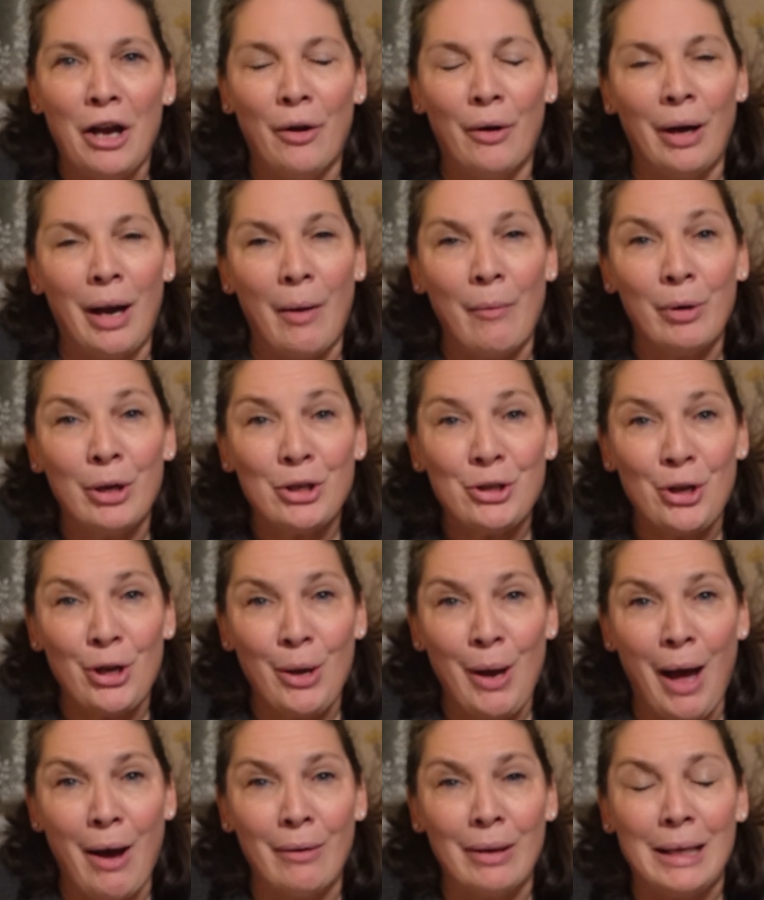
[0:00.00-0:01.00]
I want to show you
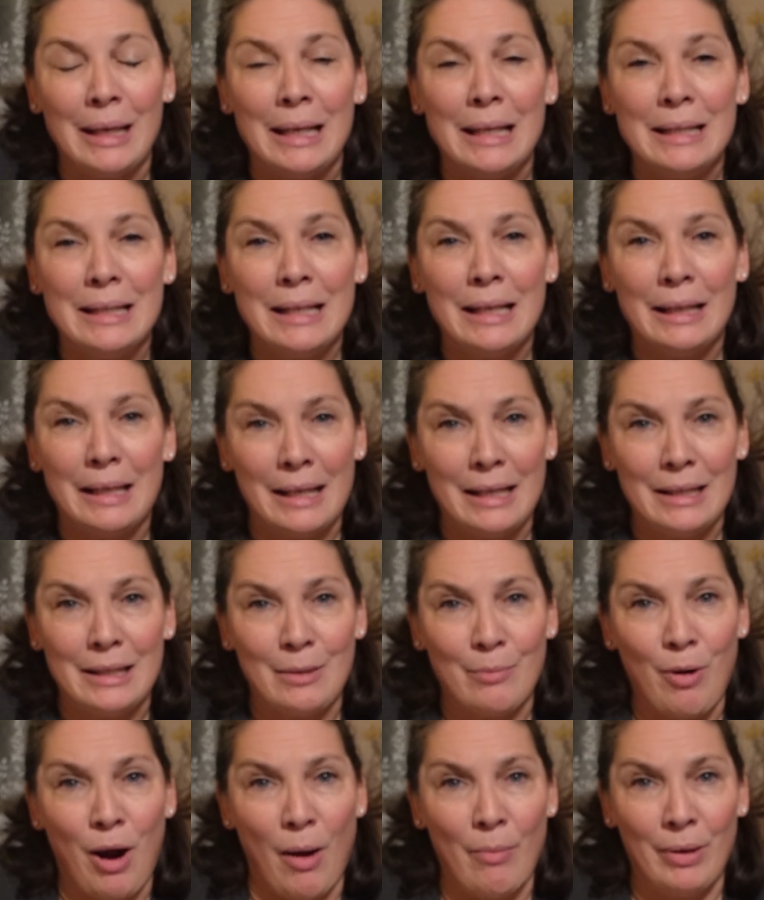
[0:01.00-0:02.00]
how easy it is to
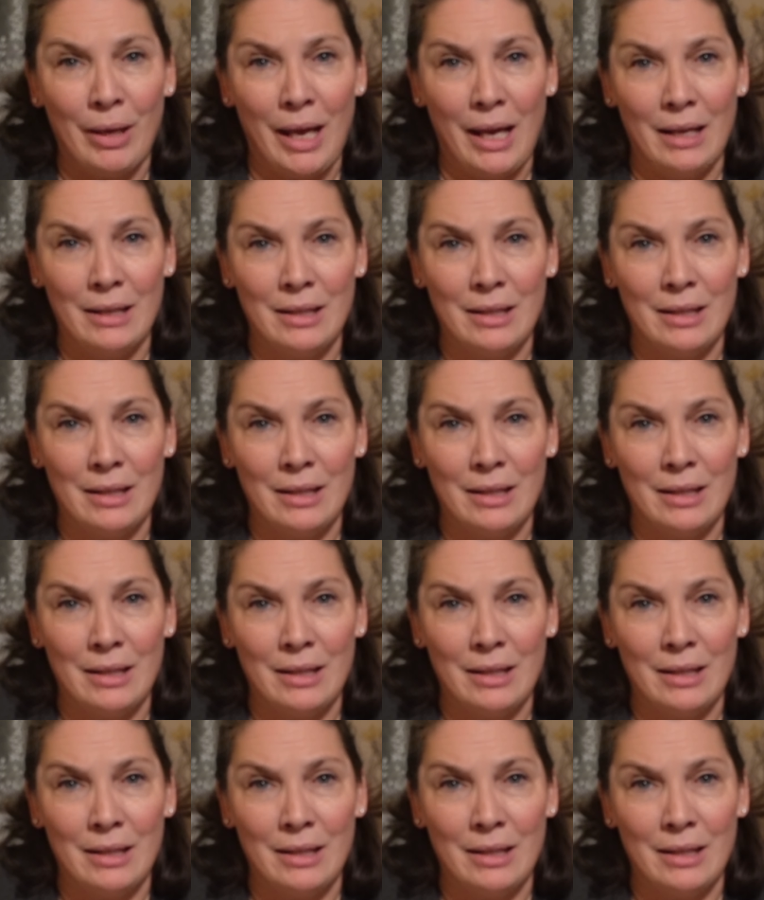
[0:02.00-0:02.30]
propagate